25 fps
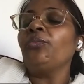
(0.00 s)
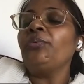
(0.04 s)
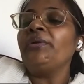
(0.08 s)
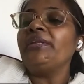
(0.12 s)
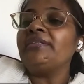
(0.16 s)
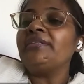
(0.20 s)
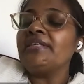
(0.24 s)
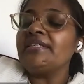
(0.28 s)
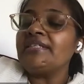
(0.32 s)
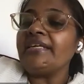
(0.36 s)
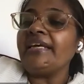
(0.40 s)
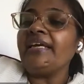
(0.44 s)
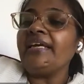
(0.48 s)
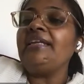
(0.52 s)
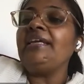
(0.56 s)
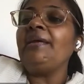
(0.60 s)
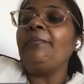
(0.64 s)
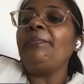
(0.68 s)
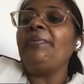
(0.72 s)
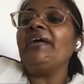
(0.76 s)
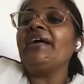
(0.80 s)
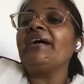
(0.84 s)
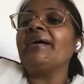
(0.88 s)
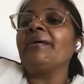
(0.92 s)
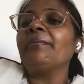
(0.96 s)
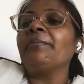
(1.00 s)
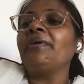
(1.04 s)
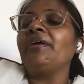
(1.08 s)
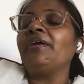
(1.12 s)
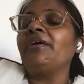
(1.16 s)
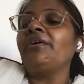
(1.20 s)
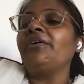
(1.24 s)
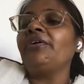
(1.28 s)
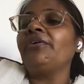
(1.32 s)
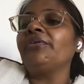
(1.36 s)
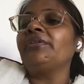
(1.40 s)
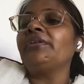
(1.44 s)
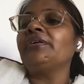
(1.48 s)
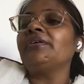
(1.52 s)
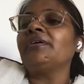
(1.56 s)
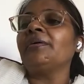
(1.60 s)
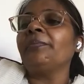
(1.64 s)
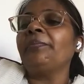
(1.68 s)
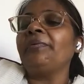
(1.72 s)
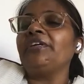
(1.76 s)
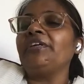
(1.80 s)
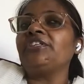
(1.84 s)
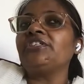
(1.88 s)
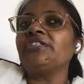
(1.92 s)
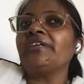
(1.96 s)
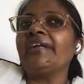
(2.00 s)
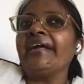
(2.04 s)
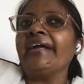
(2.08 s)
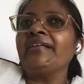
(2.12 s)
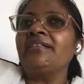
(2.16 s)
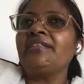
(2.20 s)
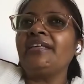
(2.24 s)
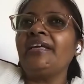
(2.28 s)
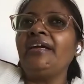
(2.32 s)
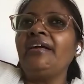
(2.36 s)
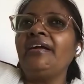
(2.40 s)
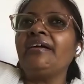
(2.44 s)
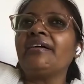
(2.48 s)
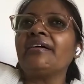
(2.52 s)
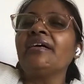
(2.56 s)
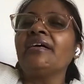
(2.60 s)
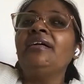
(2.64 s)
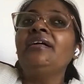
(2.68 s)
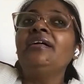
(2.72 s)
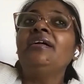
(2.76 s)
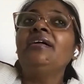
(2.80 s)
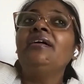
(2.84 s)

So with this N E P coming into the picture, I think,